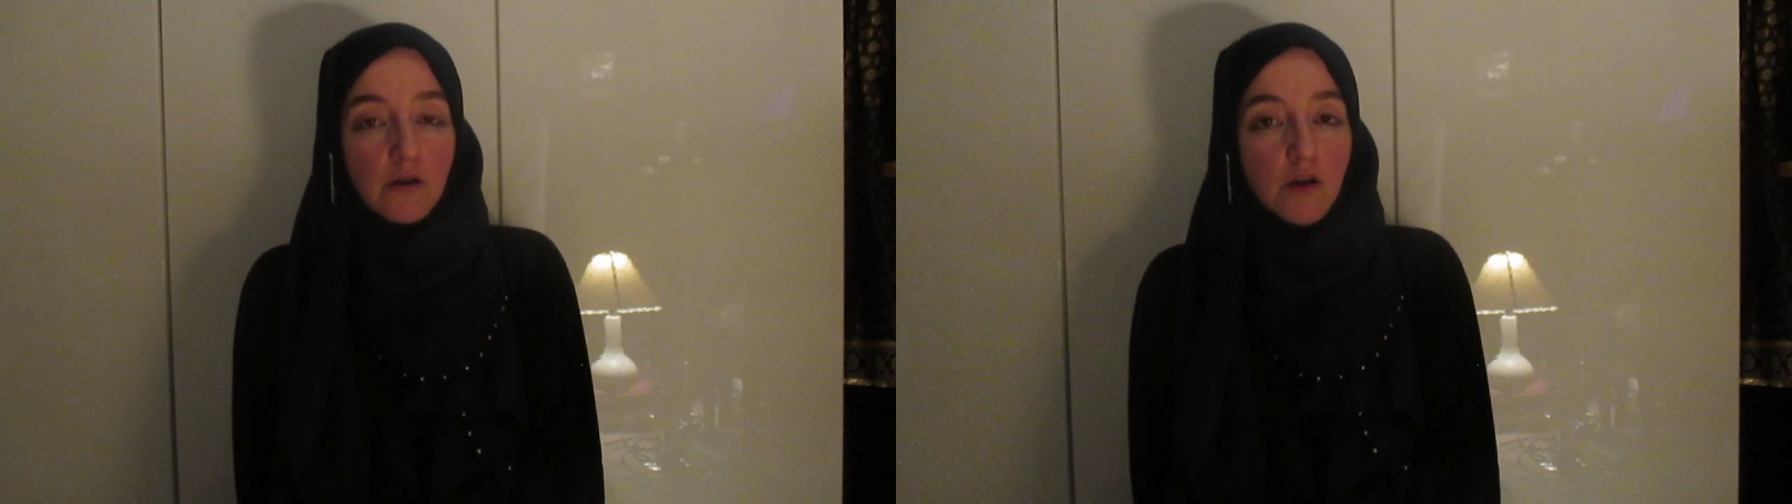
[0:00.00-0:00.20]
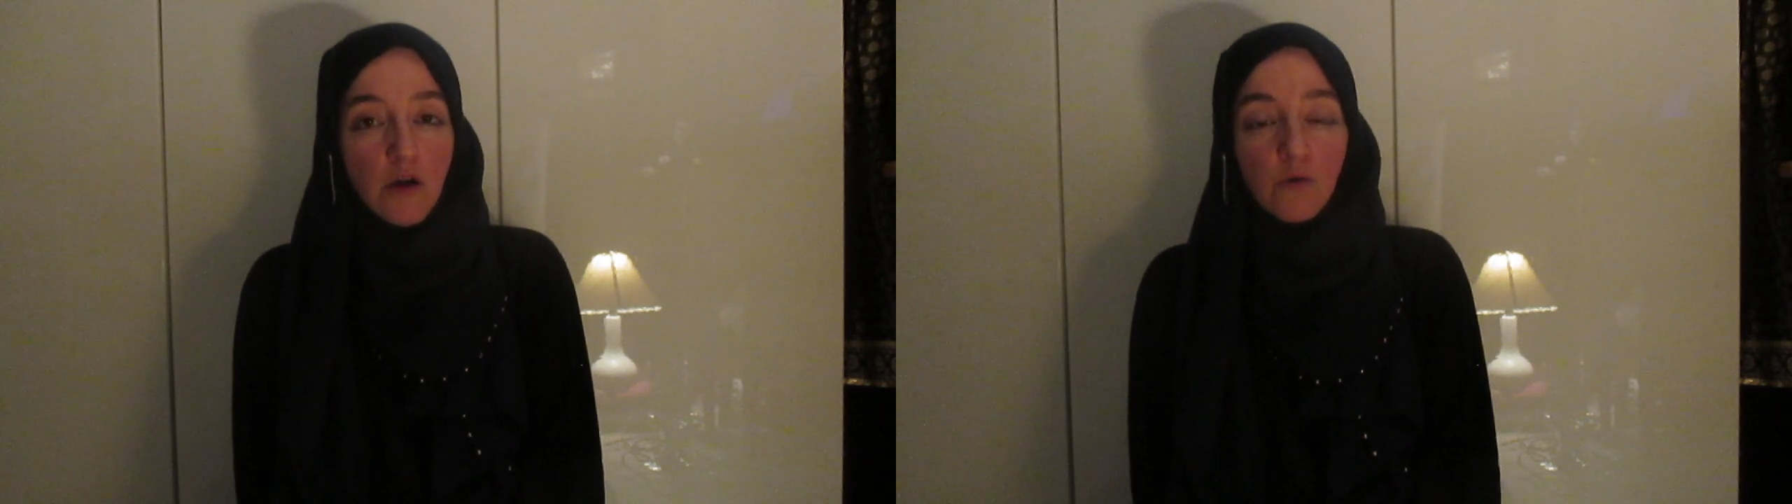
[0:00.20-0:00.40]

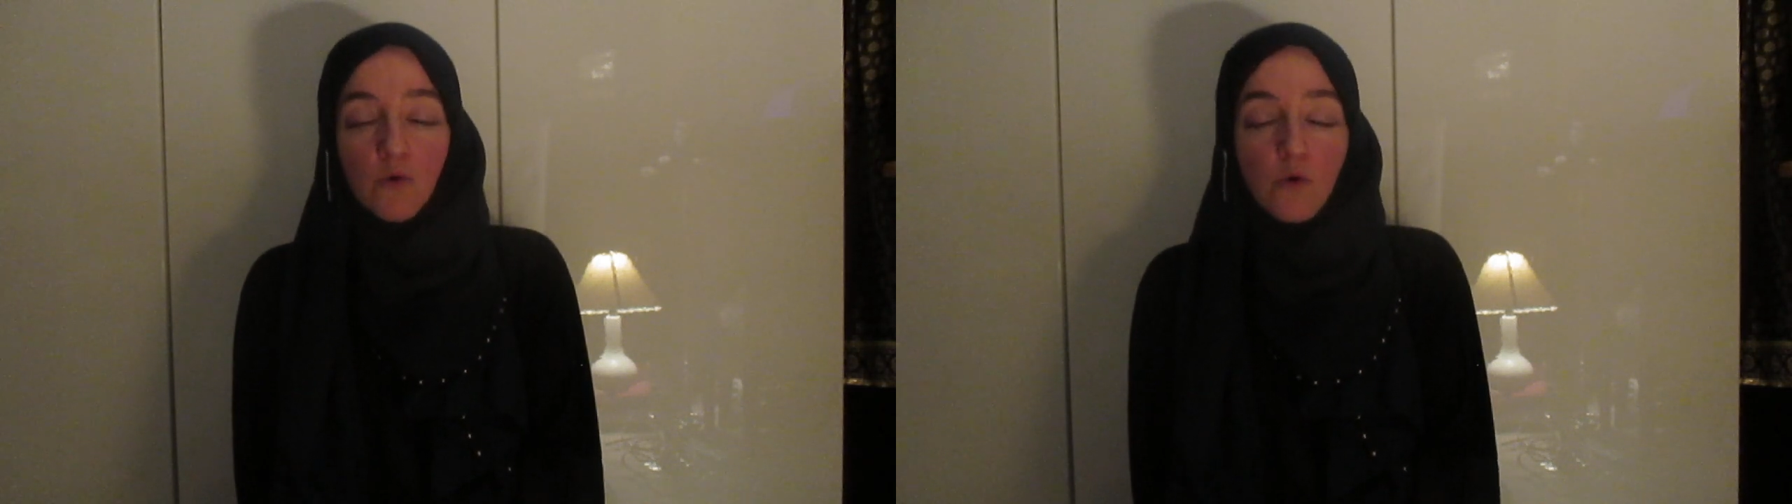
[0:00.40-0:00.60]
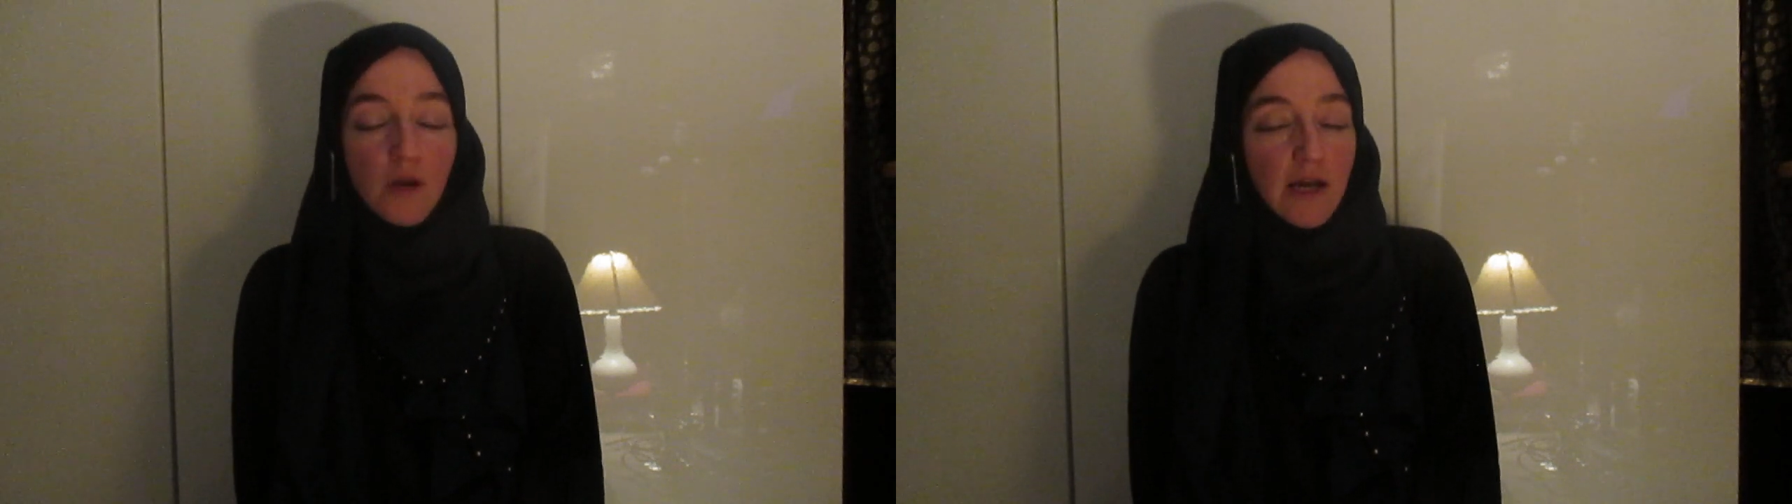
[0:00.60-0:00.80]
go
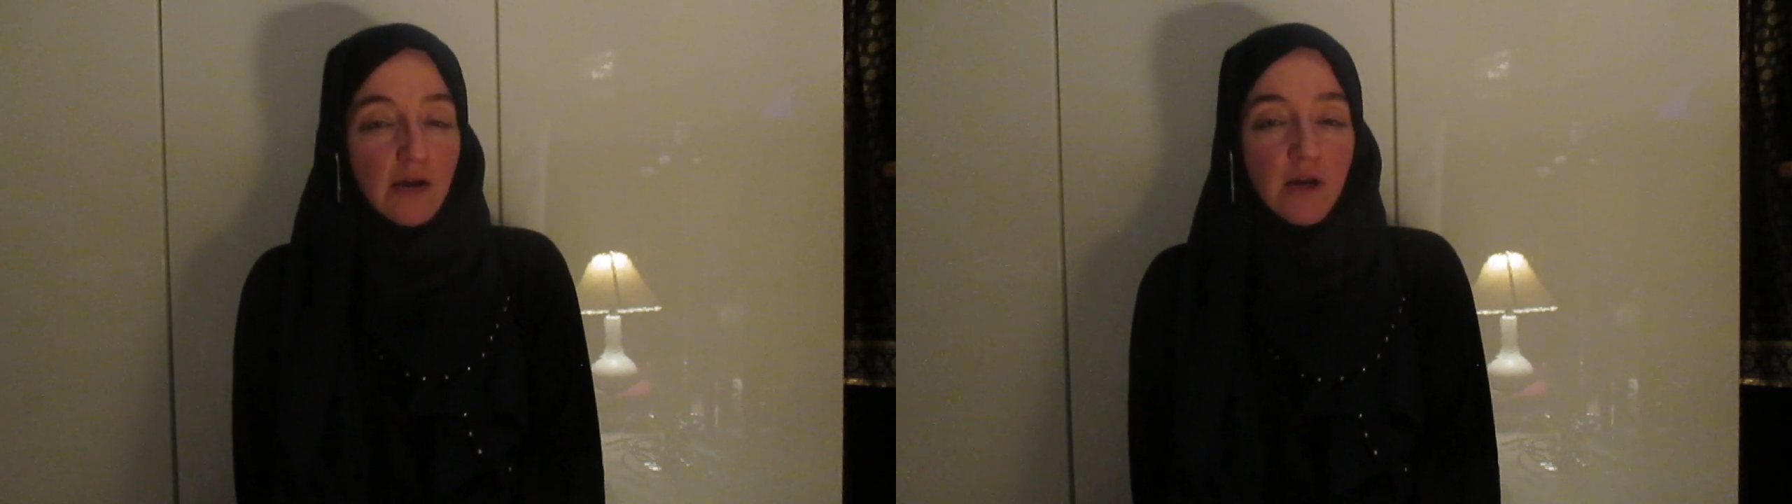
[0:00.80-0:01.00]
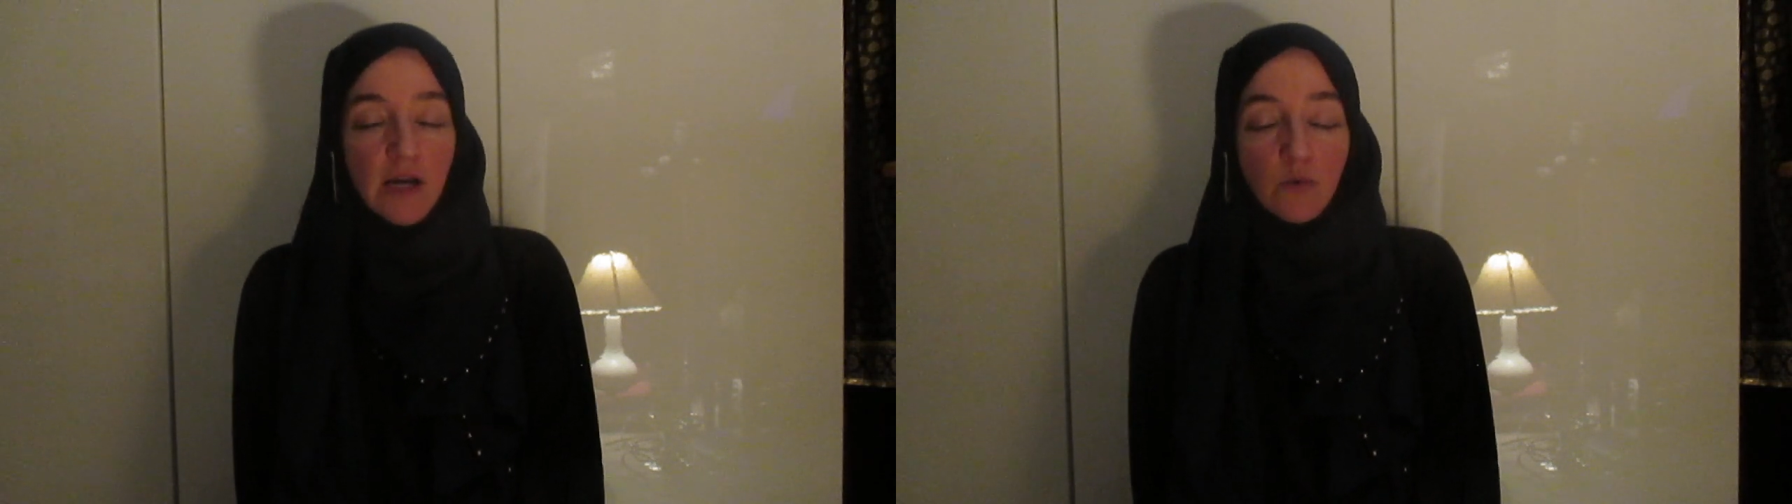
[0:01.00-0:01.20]
all
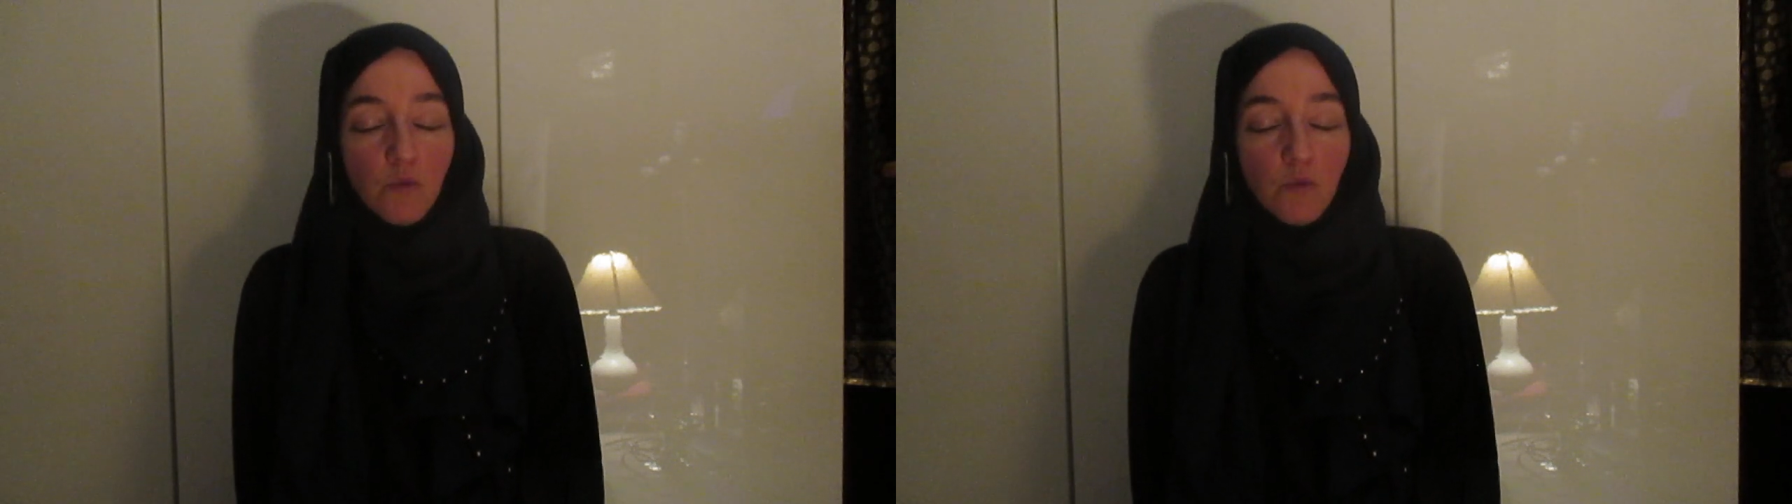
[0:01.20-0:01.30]
out and